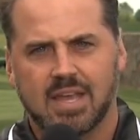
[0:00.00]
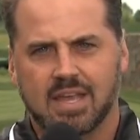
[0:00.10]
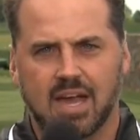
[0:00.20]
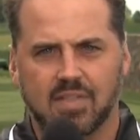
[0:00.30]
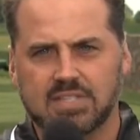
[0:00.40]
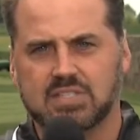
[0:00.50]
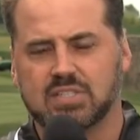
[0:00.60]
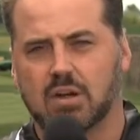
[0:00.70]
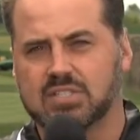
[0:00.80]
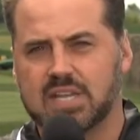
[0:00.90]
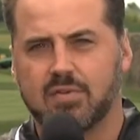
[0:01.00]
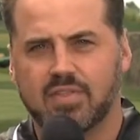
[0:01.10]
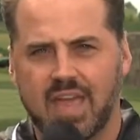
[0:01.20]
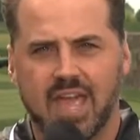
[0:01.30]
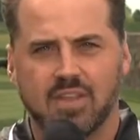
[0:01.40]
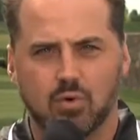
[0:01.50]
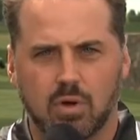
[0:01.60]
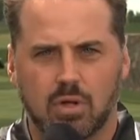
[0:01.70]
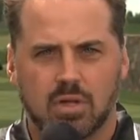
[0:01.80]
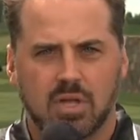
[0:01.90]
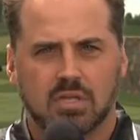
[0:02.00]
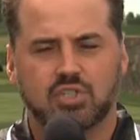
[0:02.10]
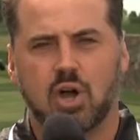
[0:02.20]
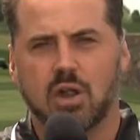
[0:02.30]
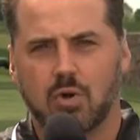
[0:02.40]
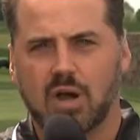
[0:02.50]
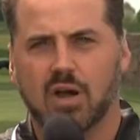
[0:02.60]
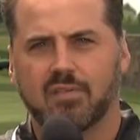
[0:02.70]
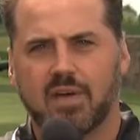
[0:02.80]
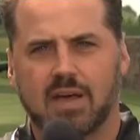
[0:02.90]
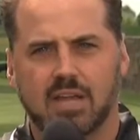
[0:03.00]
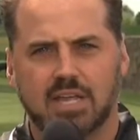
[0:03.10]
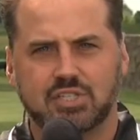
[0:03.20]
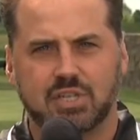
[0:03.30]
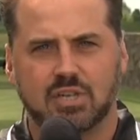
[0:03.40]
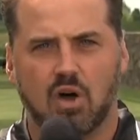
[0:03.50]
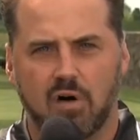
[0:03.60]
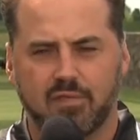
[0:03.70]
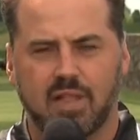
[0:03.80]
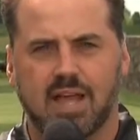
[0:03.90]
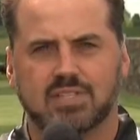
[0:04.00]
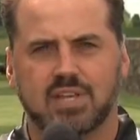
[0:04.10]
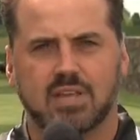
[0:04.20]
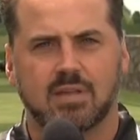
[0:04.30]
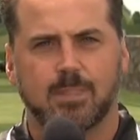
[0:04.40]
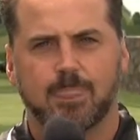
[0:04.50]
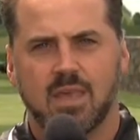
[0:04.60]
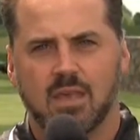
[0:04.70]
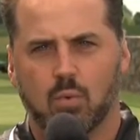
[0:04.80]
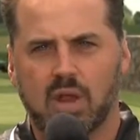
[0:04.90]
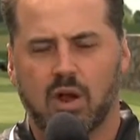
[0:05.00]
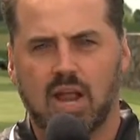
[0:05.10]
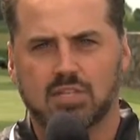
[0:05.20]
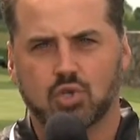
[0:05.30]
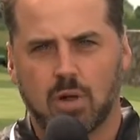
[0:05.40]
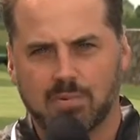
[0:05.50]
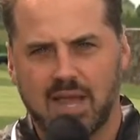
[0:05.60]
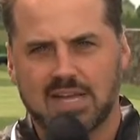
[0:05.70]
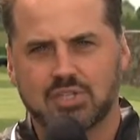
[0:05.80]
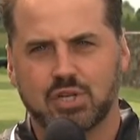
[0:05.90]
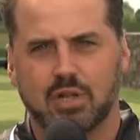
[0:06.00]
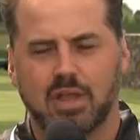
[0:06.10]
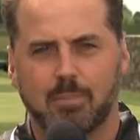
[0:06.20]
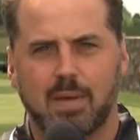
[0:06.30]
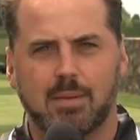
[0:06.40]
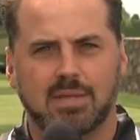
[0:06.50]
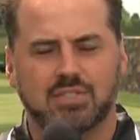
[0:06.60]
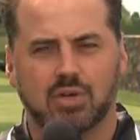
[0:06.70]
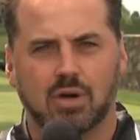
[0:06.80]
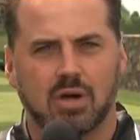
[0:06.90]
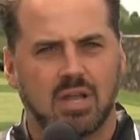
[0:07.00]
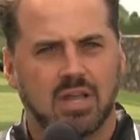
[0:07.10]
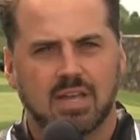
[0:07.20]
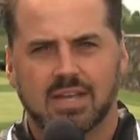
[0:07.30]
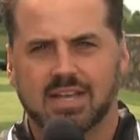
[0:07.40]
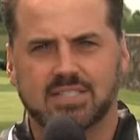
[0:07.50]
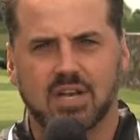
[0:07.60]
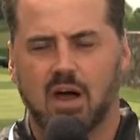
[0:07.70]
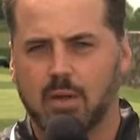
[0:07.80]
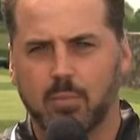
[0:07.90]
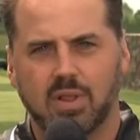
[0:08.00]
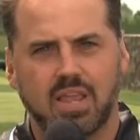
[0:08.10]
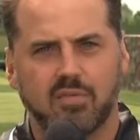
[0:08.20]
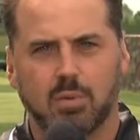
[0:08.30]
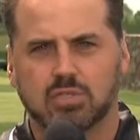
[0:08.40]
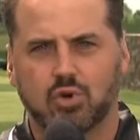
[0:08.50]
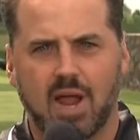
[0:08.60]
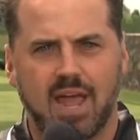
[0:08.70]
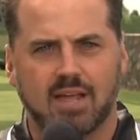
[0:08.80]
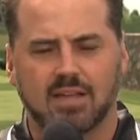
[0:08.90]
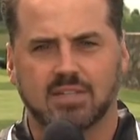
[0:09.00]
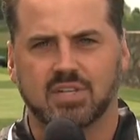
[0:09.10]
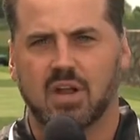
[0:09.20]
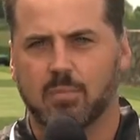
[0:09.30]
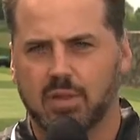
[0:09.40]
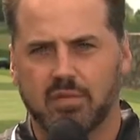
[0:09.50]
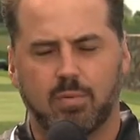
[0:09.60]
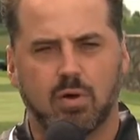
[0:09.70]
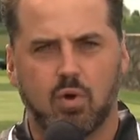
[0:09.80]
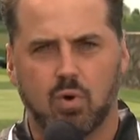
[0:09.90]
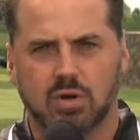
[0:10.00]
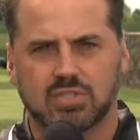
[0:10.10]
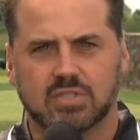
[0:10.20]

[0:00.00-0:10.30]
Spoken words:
This is our 7th annual Shaun O'Hara Foundation Golf Classic. We are at Trump National in Bedminster. It's an unbelievable track. It's an unbelievable course.